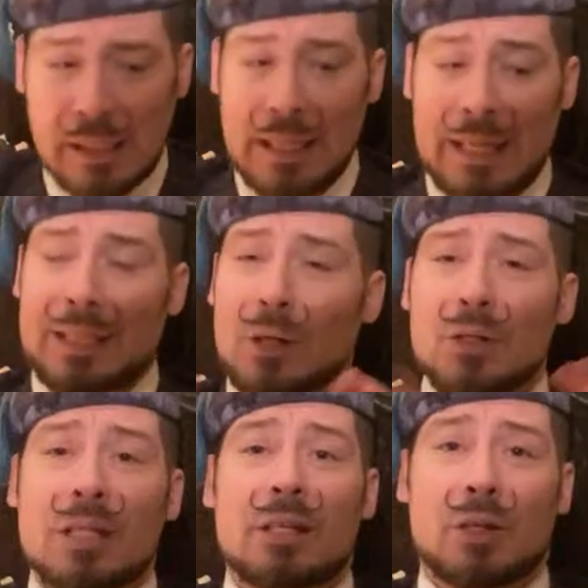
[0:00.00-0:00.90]
years
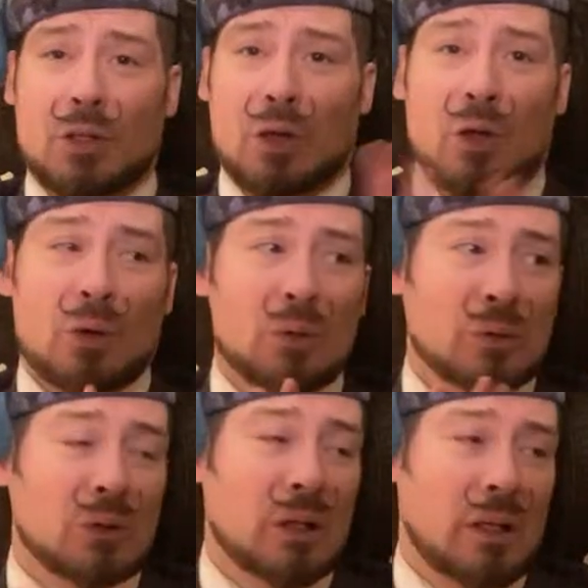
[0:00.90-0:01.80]
and years ago,
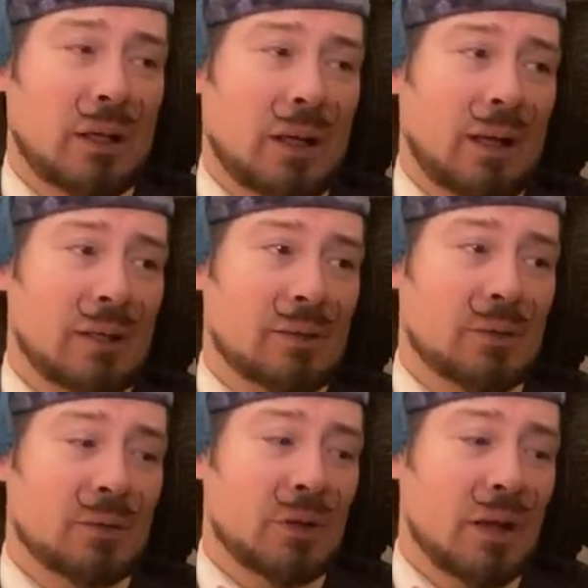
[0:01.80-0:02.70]

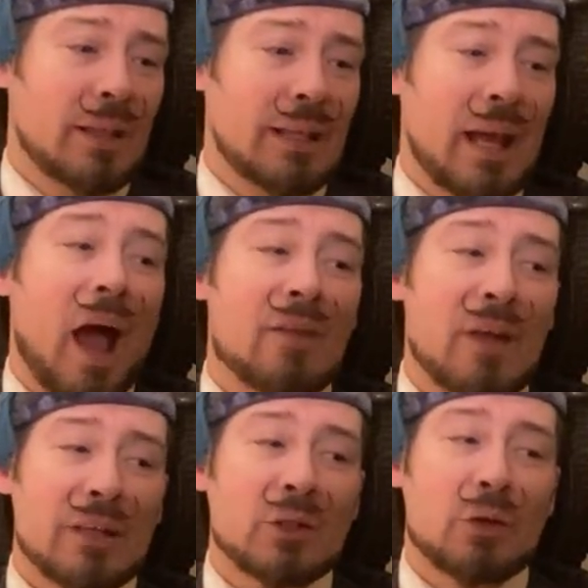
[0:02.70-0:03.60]
I've
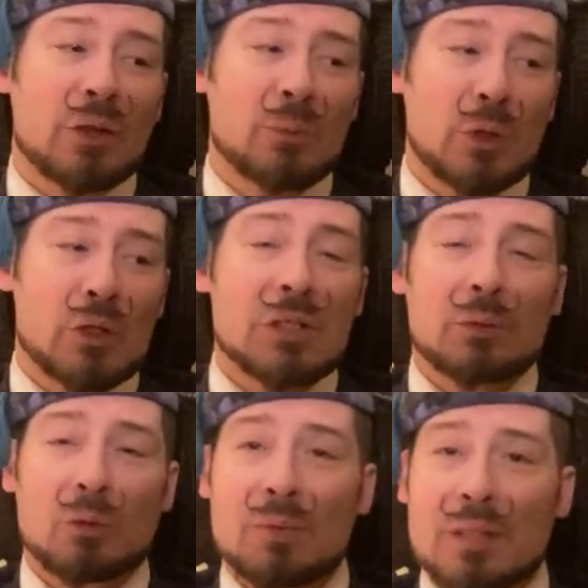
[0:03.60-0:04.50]
had to go to the emergency
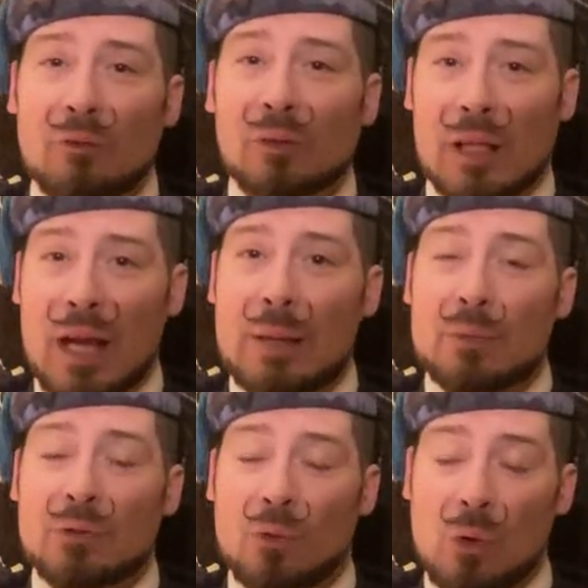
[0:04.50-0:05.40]
room several
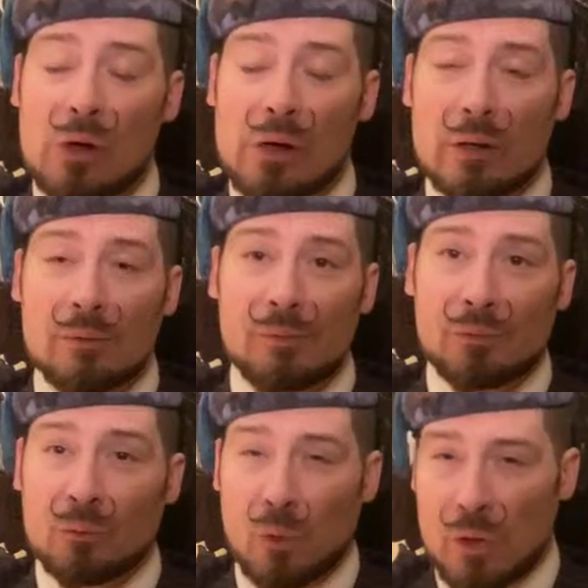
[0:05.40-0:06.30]
times for
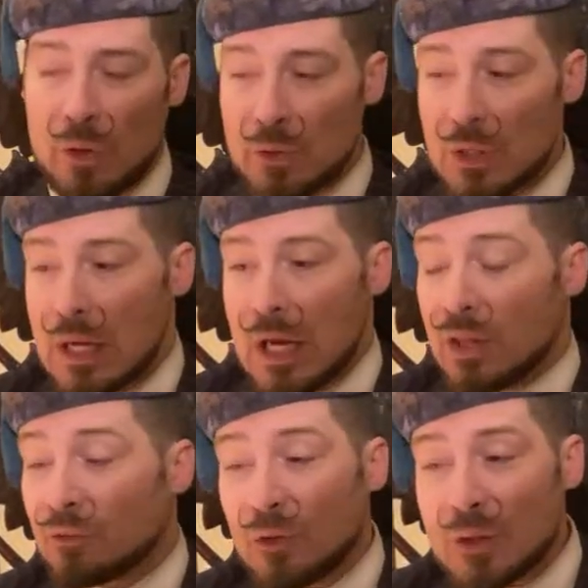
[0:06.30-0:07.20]
those.
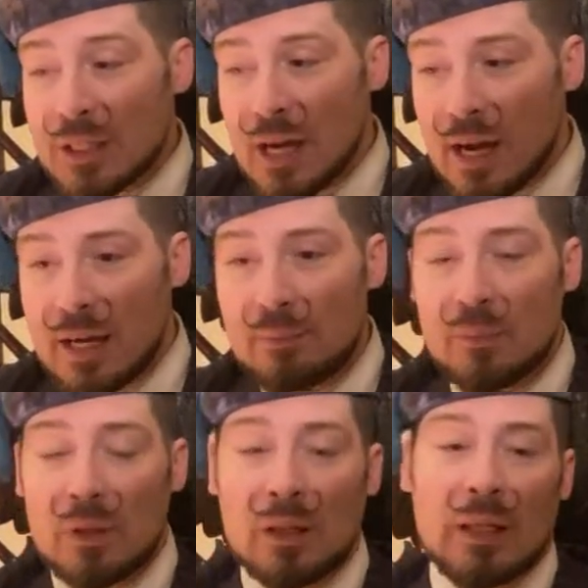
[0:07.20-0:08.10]
The first
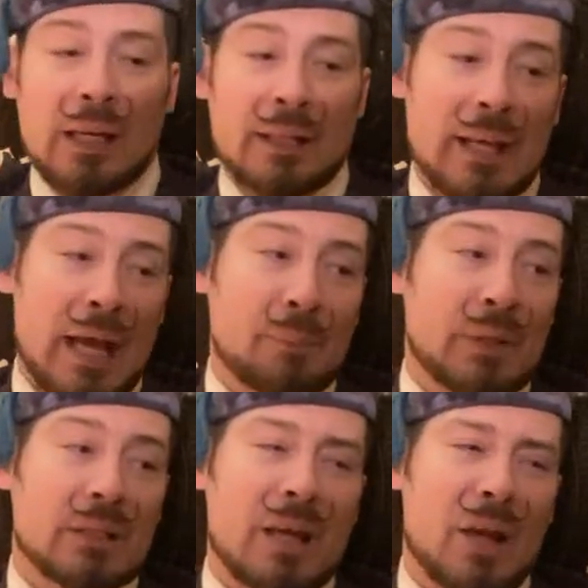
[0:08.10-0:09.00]
time it had
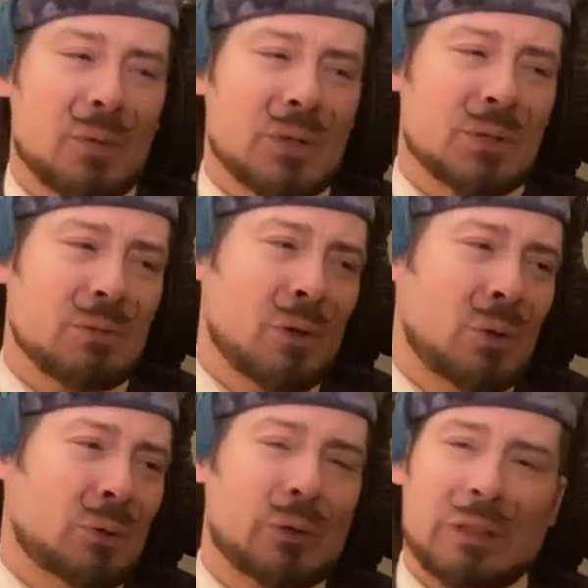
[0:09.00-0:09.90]
happened, I was,
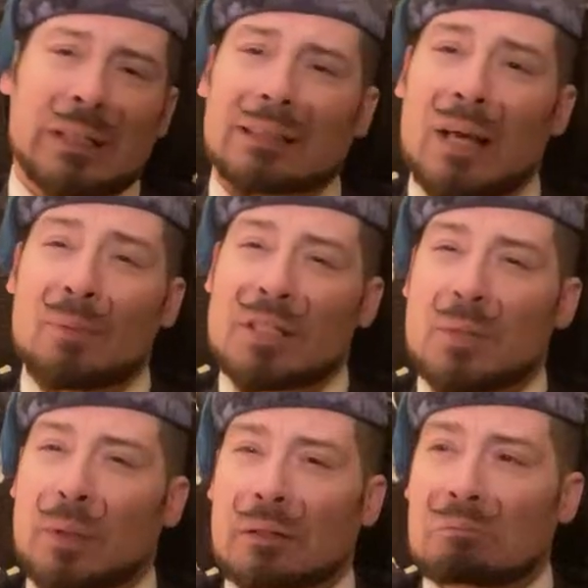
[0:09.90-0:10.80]
oh goodness, I must
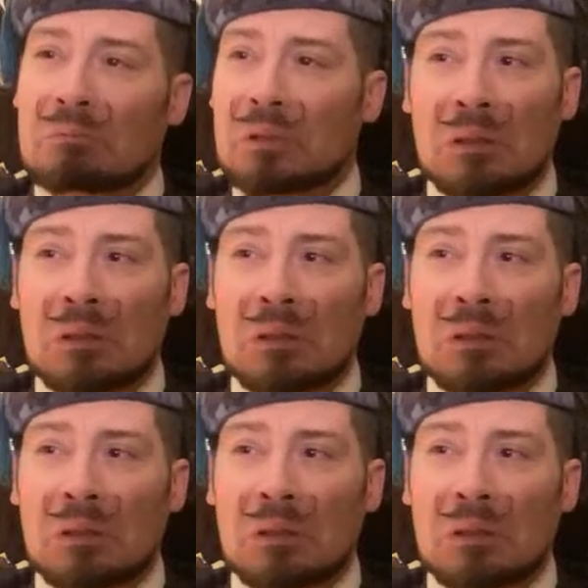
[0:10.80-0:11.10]
have been